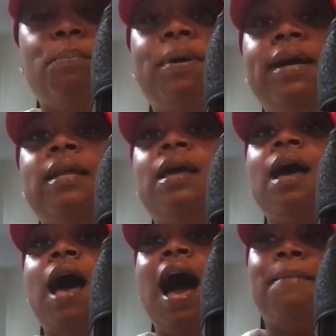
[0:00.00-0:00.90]
But
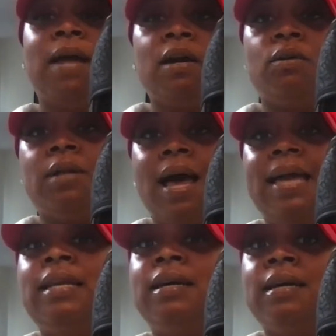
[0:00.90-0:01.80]
I'm not going to lie,
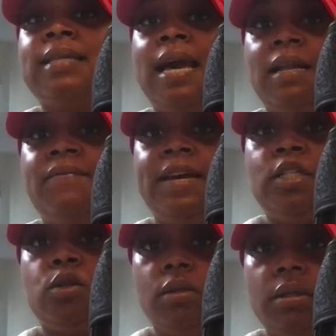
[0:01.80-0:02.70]
it does
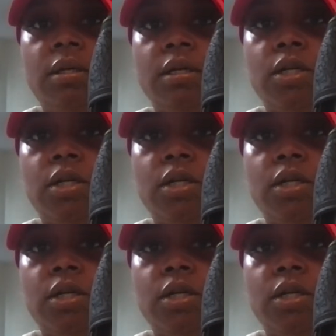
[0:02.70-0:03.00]
elevate your look.